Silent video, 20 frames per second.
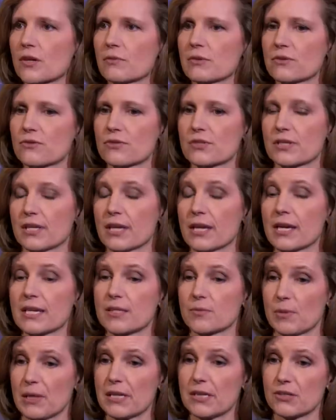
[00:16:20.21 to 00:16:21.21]
so interesting, and
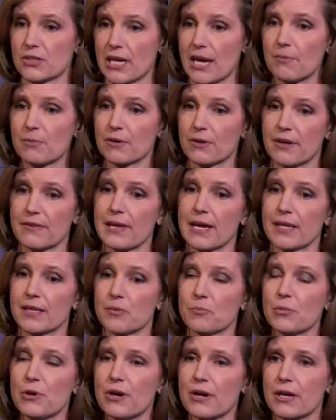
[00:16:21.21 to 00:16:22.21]
I spend a chapter on that
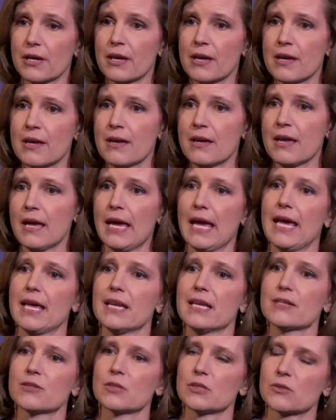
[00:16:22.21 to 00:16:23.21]
in the book.
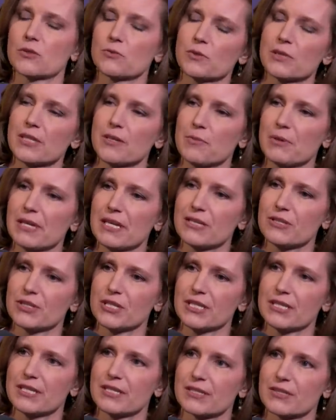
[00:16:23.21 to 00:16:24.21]
And it's really been
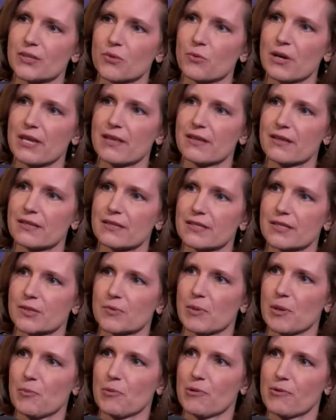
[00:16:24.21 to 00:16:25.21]
ingenious the way that this
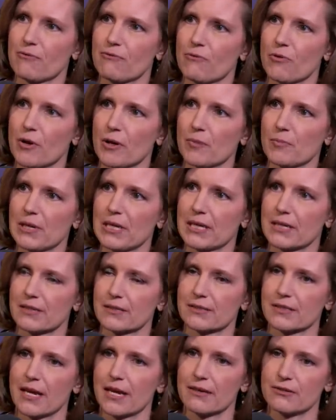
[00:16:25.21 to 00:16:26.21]
has been put forward
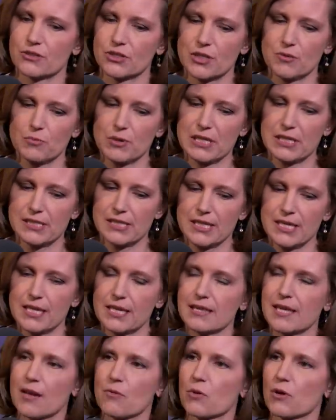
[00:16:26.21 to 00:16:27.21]
because
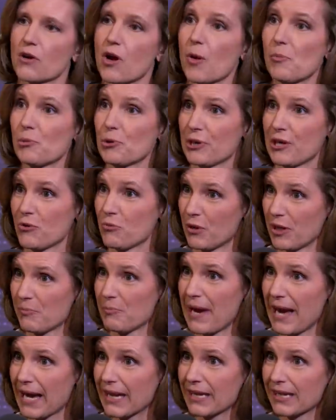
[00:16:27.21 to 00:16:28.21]
LGBT, they were all put in one
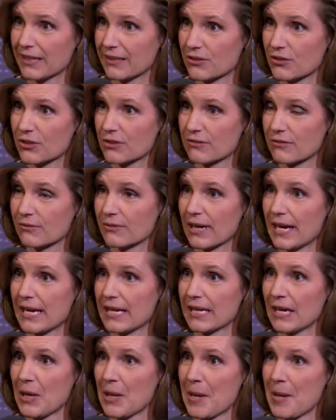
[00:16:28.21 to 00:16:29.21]
package,
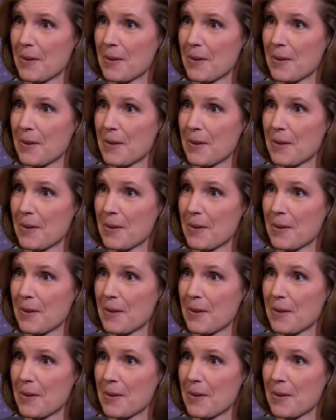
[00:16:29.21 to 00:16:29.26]
right?